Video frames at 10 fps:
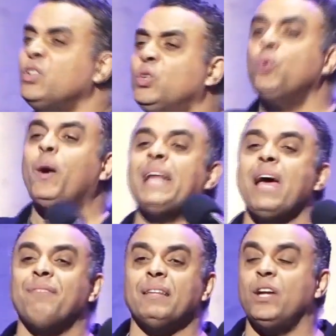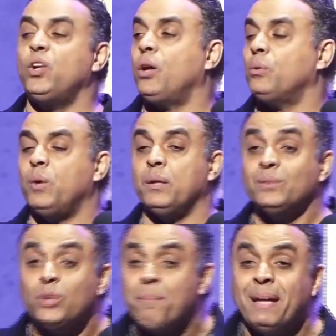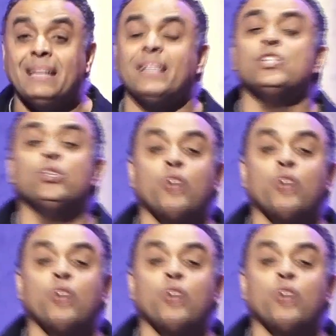do whatever the Lord... So many things you